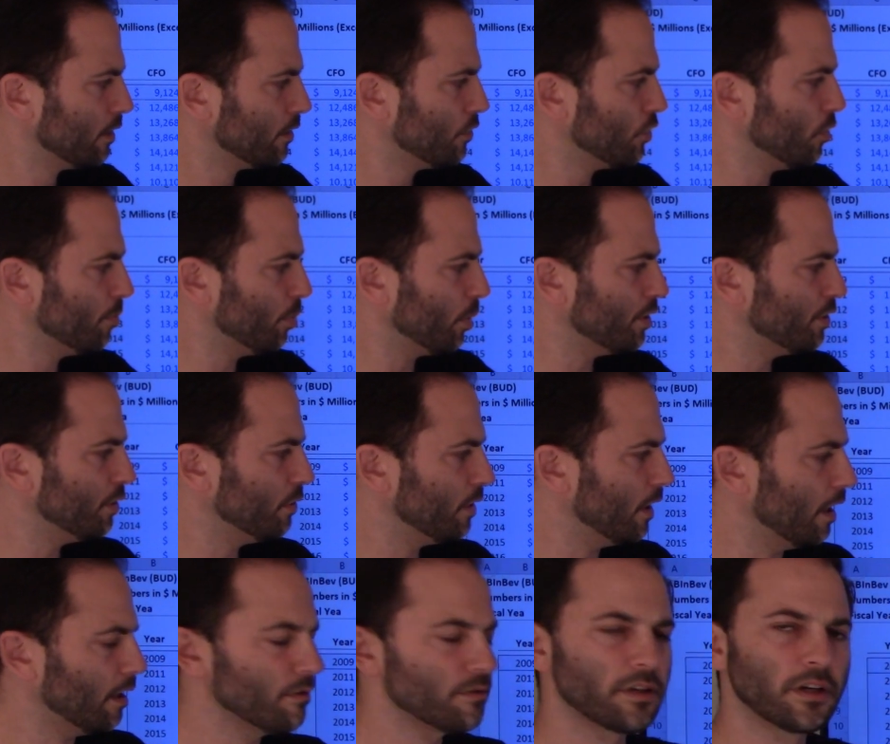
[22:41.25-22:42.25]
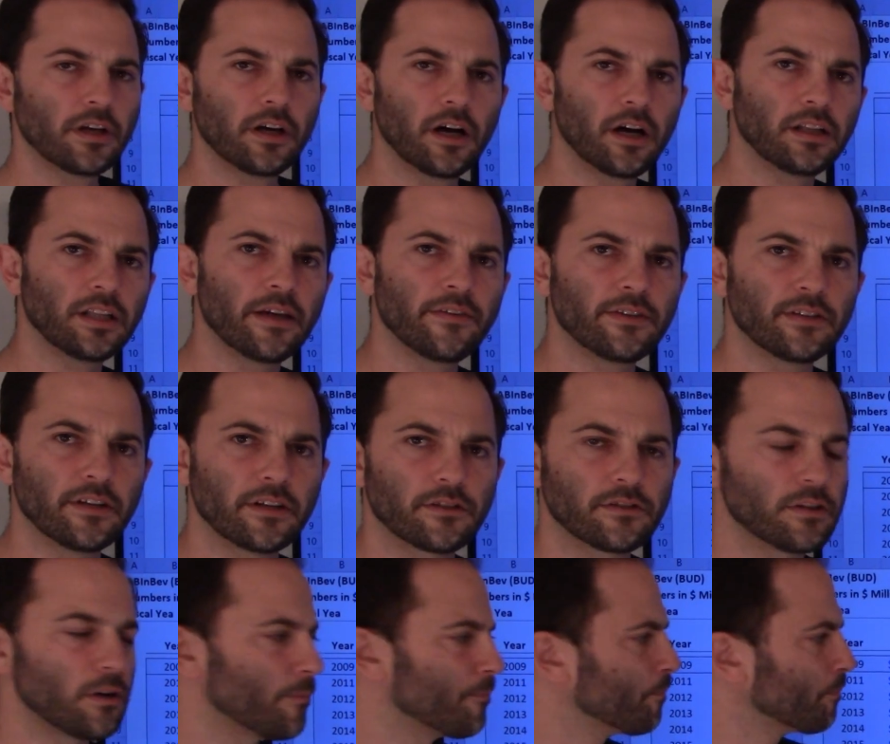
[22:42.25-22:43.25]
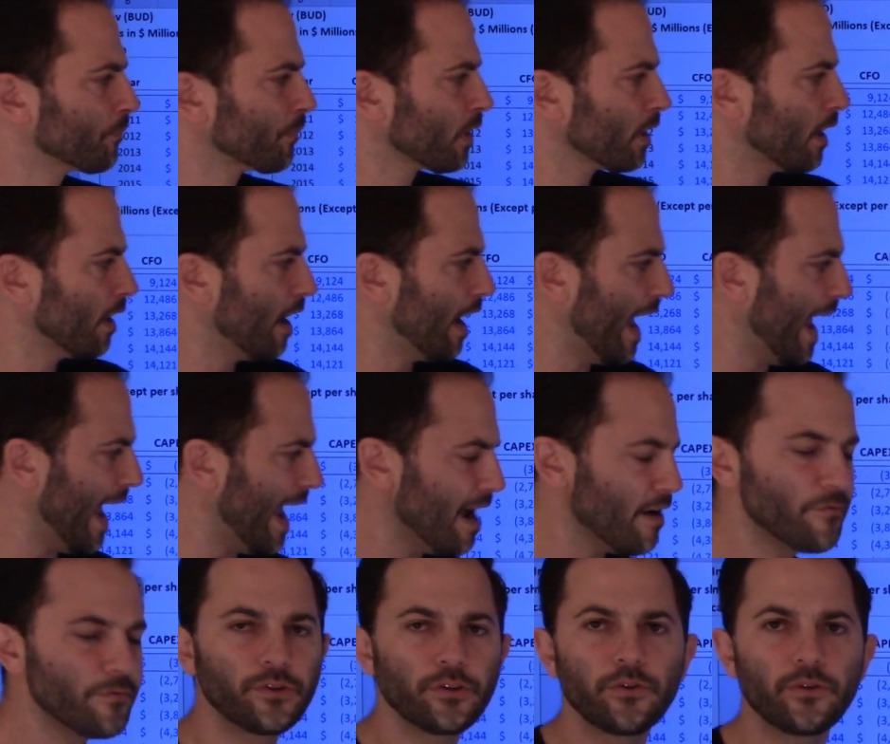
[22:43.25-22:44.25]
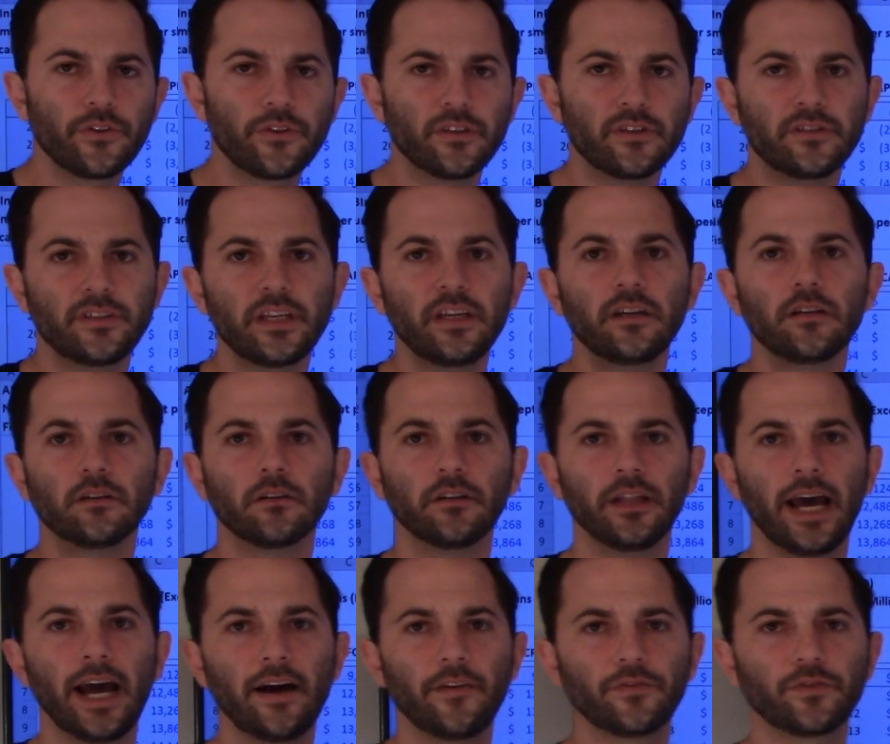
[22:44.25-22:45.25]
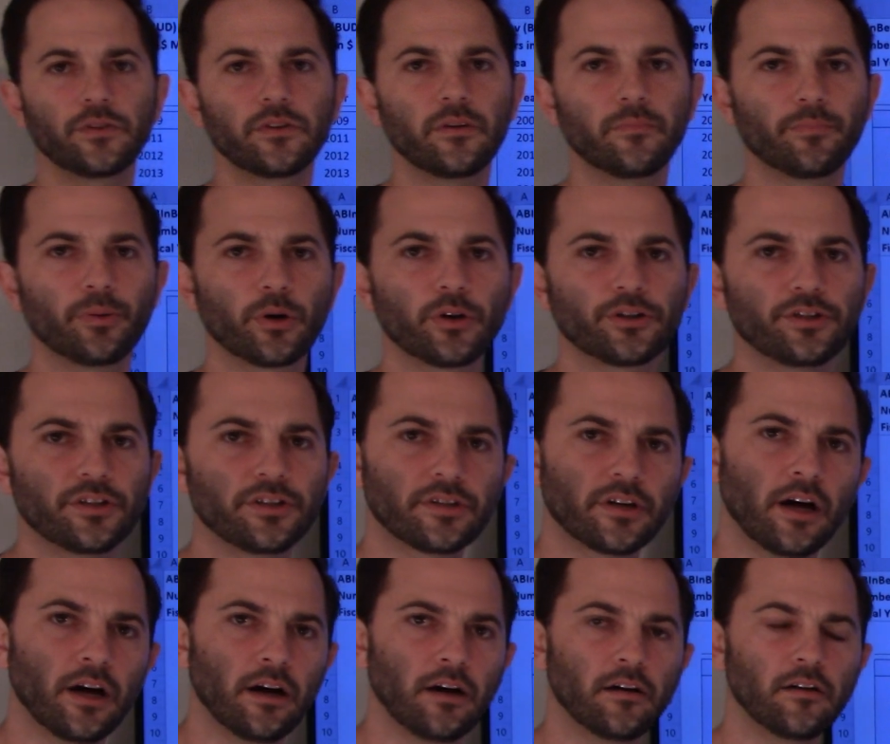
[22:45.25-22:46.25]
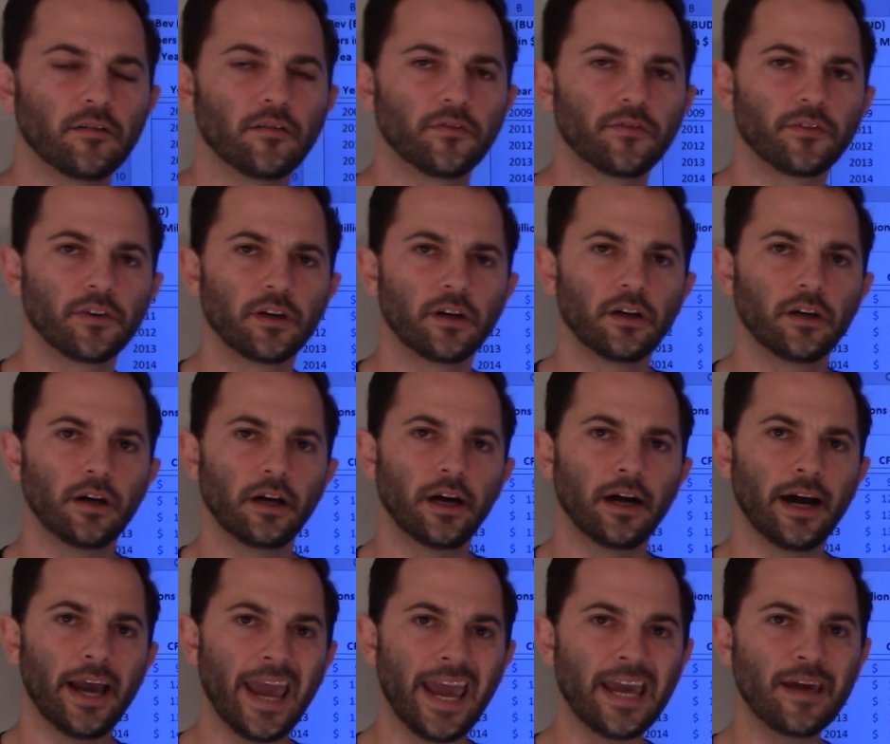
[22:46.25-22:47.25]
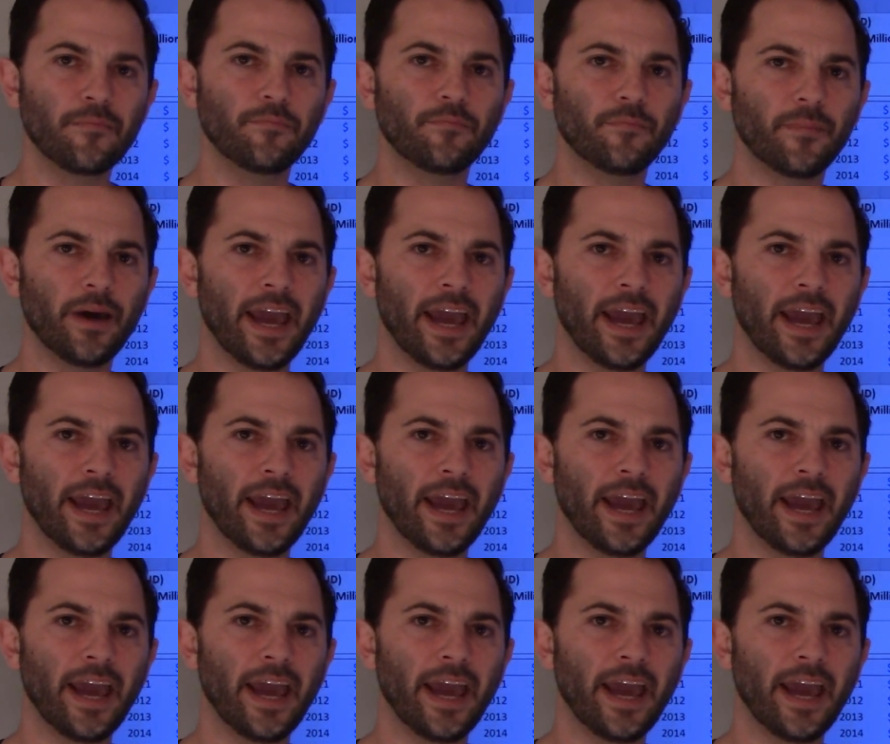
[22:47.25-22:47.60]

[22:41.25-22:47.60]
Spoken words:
$2.2, 11 cents. So after the deal, after the purchase of I